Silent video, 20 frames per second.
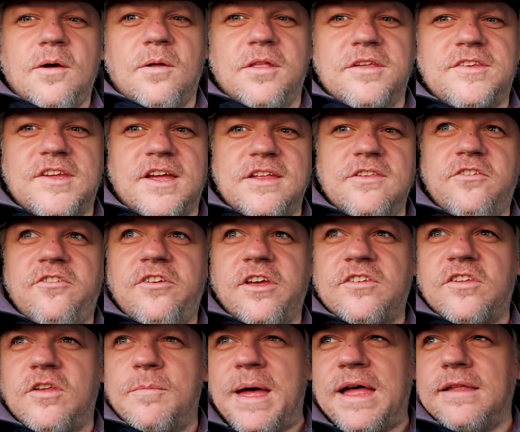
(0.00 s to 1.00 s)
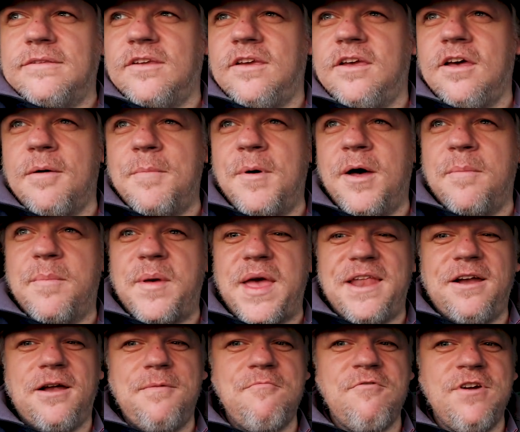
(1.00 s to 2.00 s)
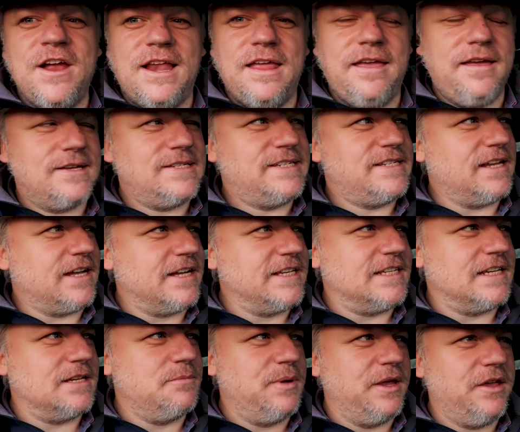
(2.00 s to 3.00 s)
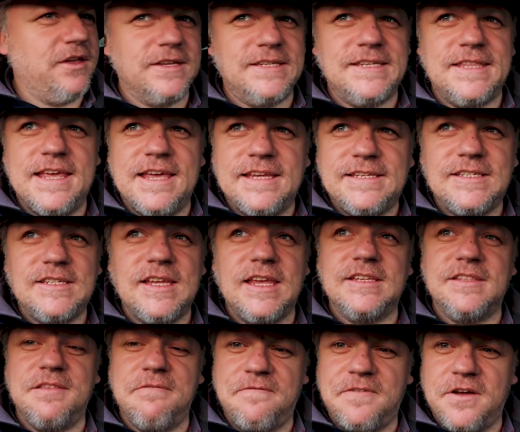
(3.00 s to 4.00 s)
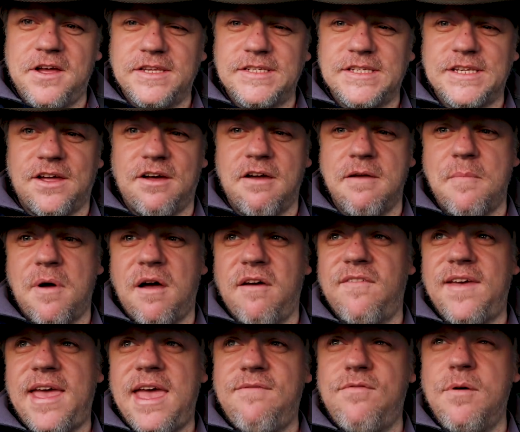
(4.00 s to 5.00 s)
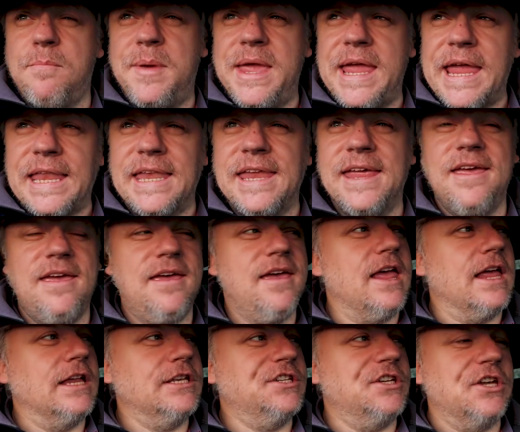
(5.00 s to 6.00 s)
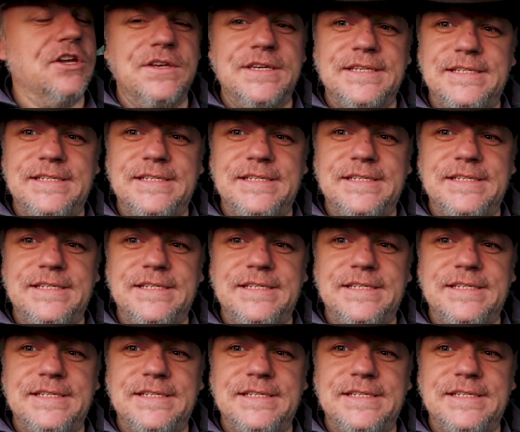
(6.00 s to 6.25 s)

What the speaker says: Well, sun's just about to come up and I'm really excited because this is the first time I've ever been to